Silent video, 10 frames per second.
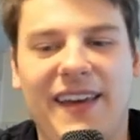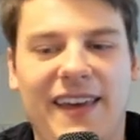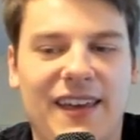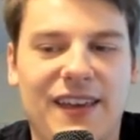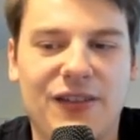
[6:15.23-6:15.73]

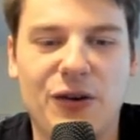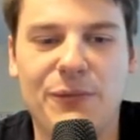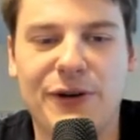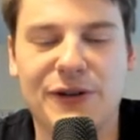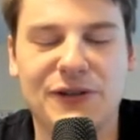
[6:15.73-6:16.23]
And the
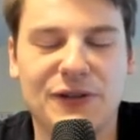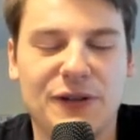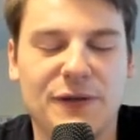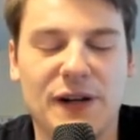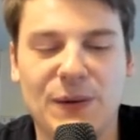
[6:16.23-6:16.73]
computer sort
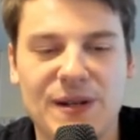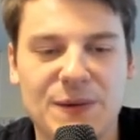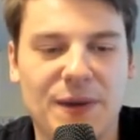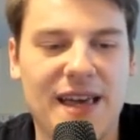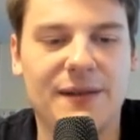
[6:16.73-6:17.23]
of agrees
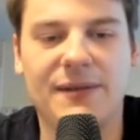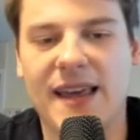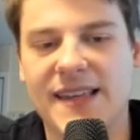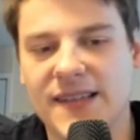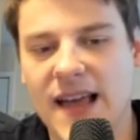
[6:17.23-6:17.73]
with that,
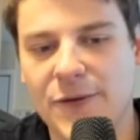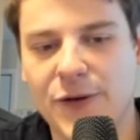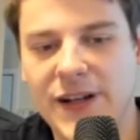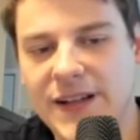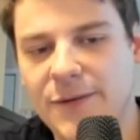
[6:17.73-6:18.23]
as after
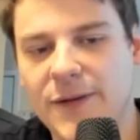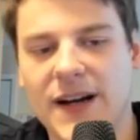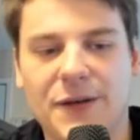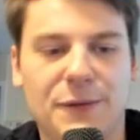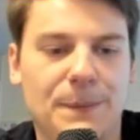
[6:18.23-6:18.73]
e
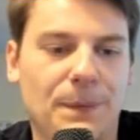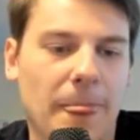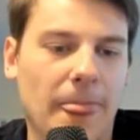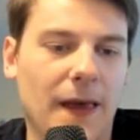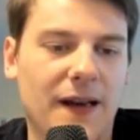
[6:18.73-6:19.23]
5
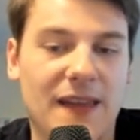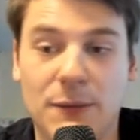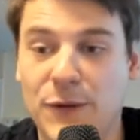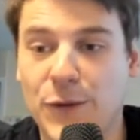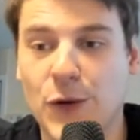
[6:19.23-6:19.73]
uh, knight
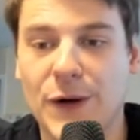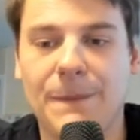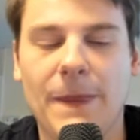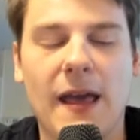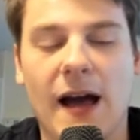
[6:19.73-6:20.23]
b4,
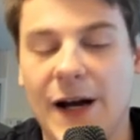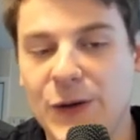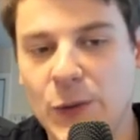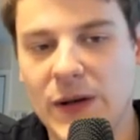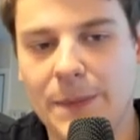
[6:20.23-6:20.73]
I
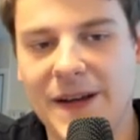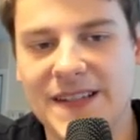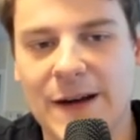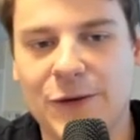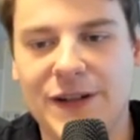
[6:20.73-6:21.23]
do win a piece
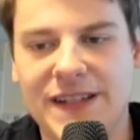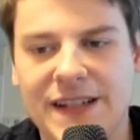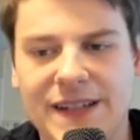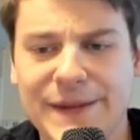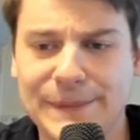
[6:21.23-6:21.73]
after
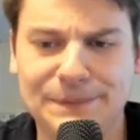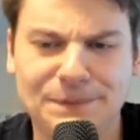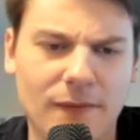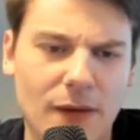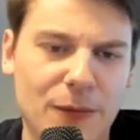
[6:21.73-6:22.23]
d6,
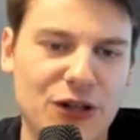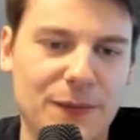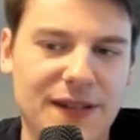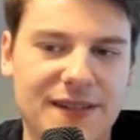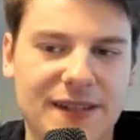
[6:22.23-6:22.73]
but bishop
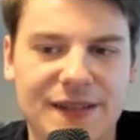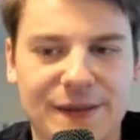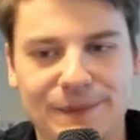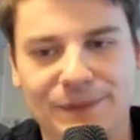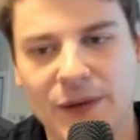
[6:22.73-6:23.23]
d6,
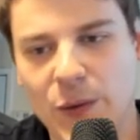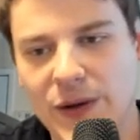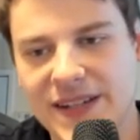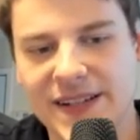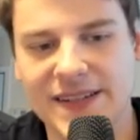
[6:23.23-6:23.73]
queen
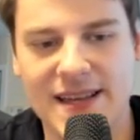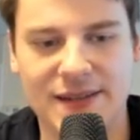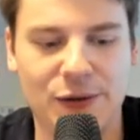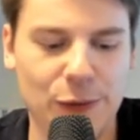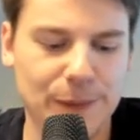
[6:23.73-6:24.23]
d6, knight
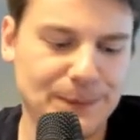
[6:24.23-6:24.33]
c2,